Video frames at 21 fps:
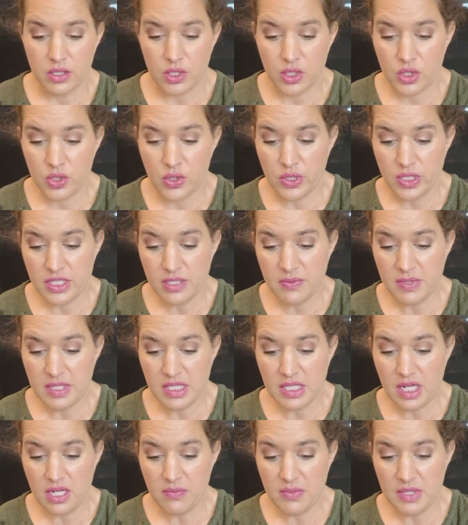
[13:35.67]
Christmas
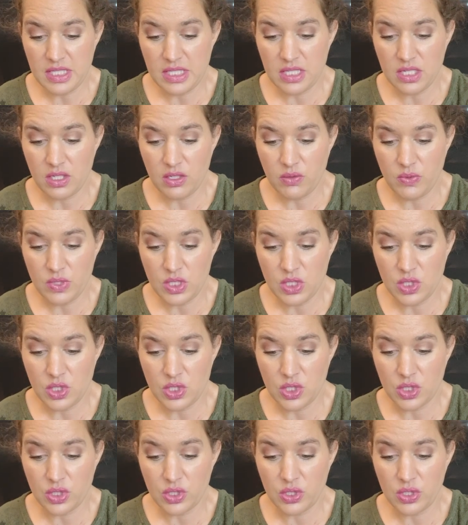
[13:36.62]
Time Is Here, which is
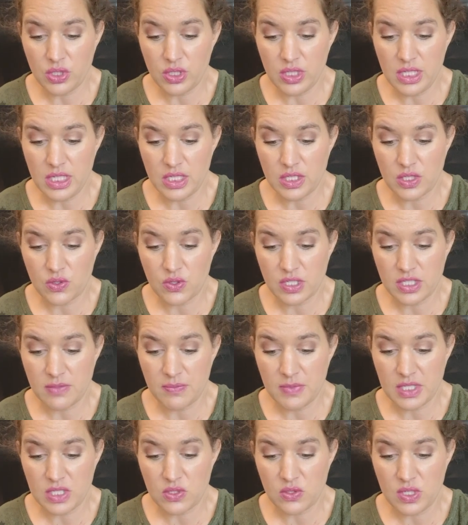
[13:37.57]
sugar cookies,
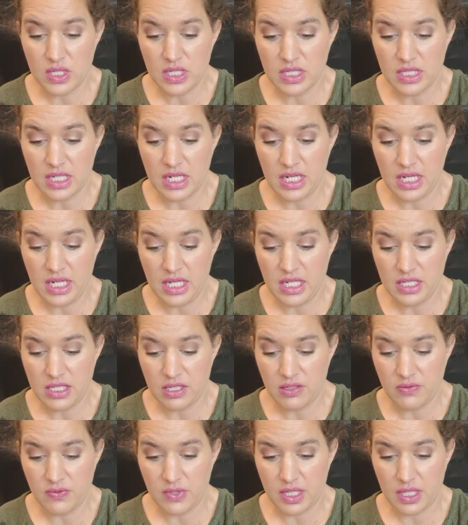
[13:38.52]
Christmas trees, and a hint
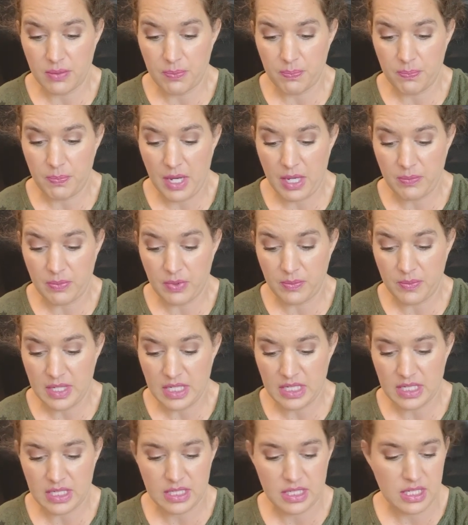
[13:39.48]
of
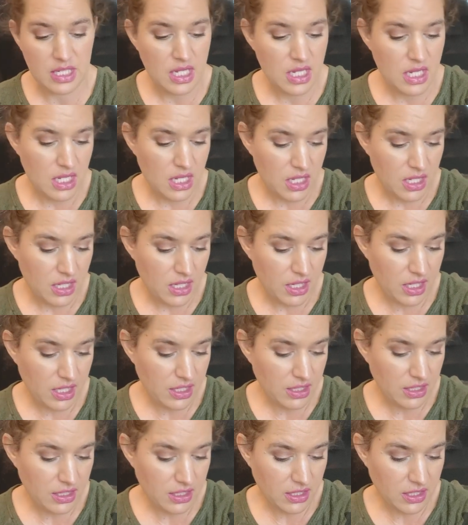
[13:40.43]
peppermint. I
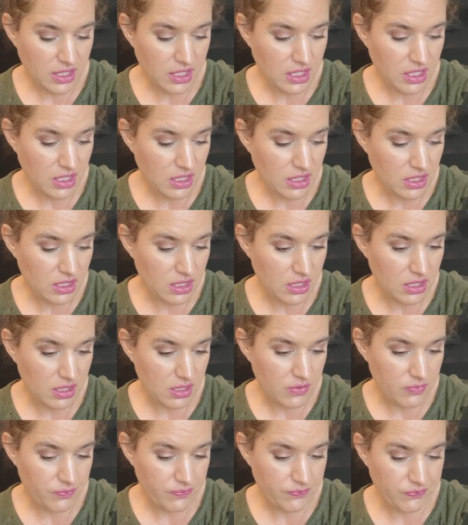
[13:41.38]
think
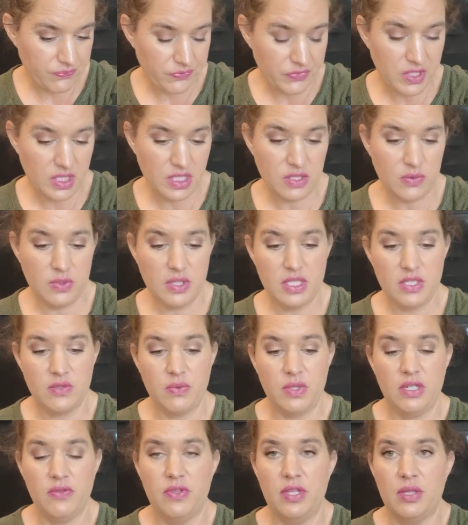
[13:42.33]
this was
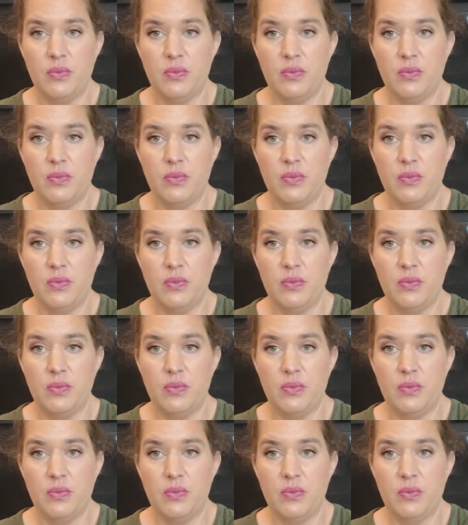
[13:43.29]
one of the